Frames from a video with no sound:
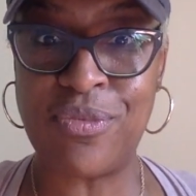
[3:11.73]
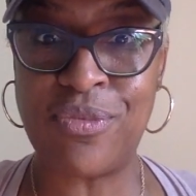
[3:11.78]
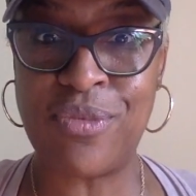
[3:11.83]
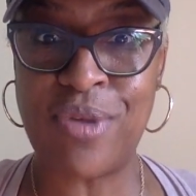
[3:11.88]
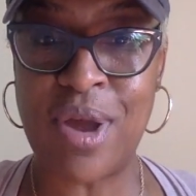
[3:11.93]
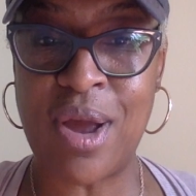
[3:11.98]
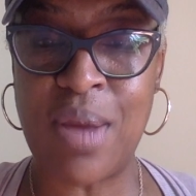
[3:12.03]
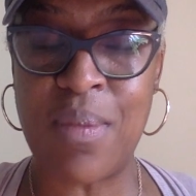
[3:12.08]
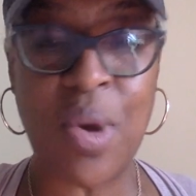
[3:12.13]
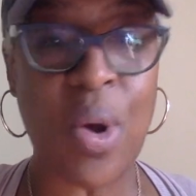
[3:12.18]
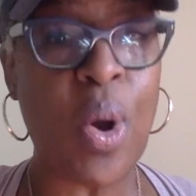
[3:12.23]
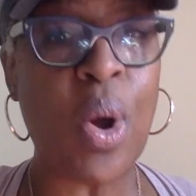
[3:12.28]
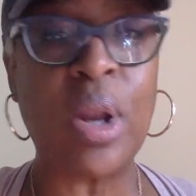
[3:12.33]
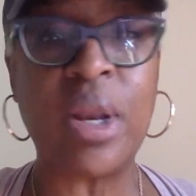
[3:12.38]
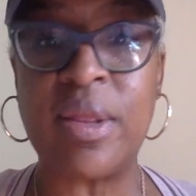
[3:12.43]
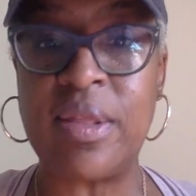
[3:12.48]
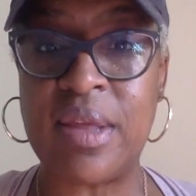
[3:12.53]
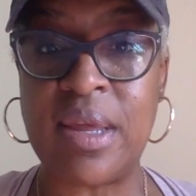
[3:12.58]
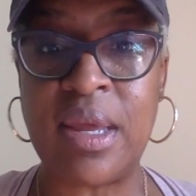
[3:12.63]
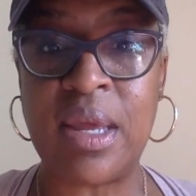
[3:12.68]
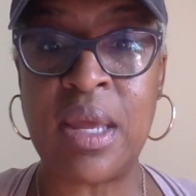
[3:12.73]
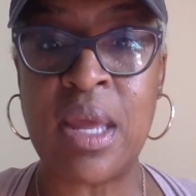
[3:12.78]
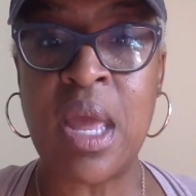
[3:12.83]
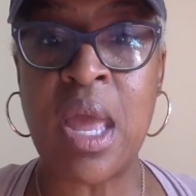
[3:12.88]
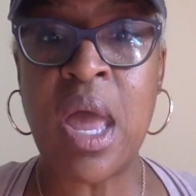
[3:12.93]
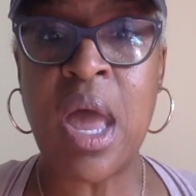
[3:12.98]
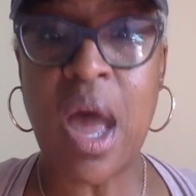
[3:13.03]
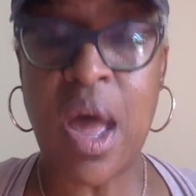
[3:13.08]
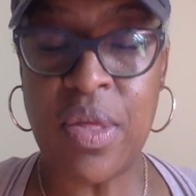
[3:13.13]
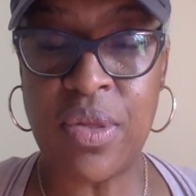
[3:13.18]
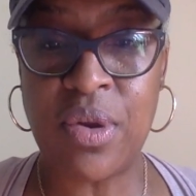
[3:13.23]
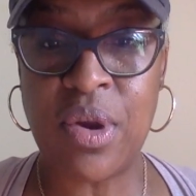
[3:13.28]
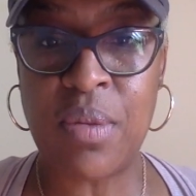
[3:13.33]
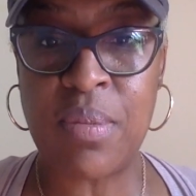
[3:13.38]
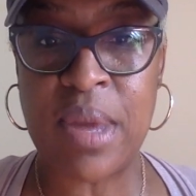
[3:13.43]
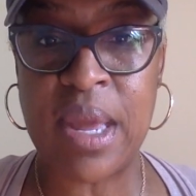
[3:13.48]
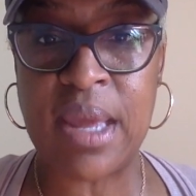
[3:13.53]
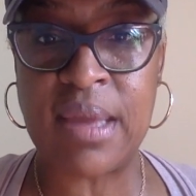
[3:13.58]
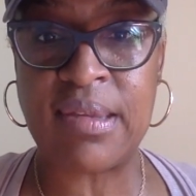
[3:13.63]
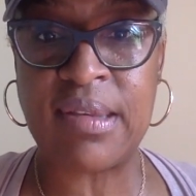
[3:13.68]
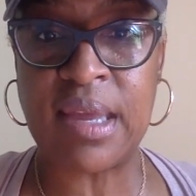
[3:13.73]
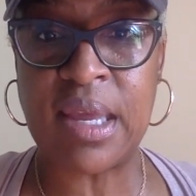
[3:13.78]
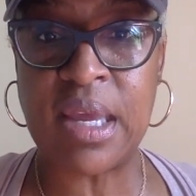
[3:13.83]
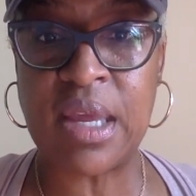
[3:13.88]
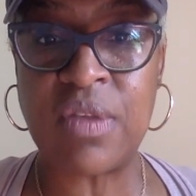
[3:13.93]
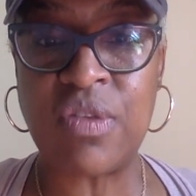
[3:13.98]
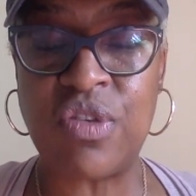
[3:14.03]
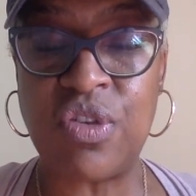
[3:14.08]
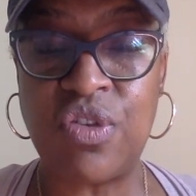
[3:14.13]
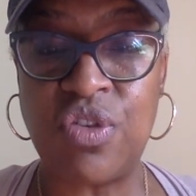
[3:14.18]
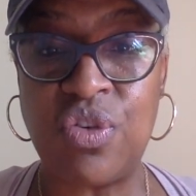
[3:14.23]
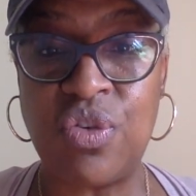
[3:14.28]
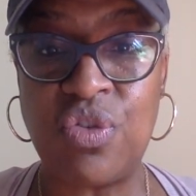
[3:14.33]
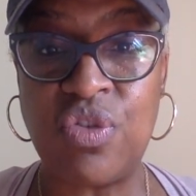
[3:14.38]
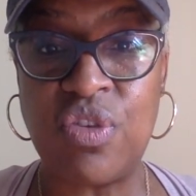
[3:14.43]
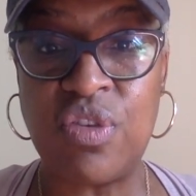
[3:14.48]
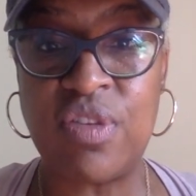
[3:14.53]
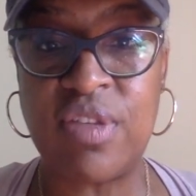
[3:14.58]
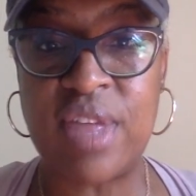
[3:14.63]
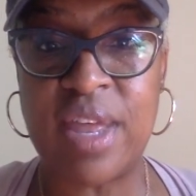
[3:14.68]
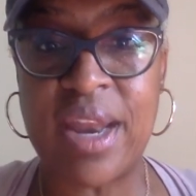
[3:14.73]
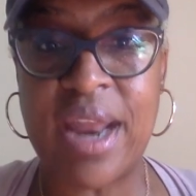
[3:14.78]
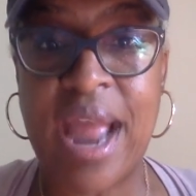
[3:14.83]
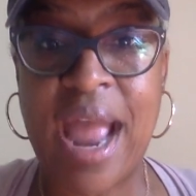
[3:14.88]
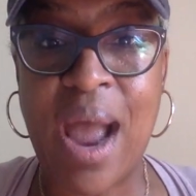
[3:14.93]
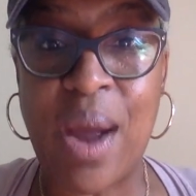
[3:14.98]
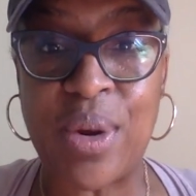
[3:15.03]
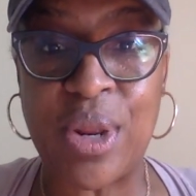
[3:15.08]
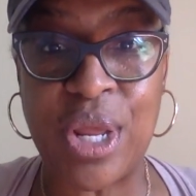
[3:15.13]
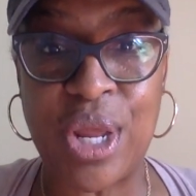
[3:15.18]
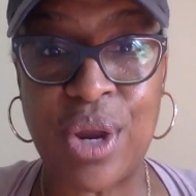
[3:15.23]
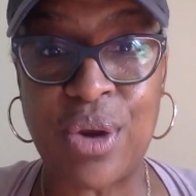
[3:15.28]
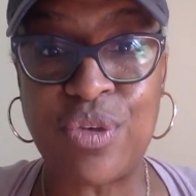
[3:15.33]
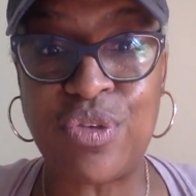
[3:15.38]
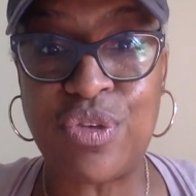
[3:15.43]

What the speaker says: from all of the other amazing institutions that are out here.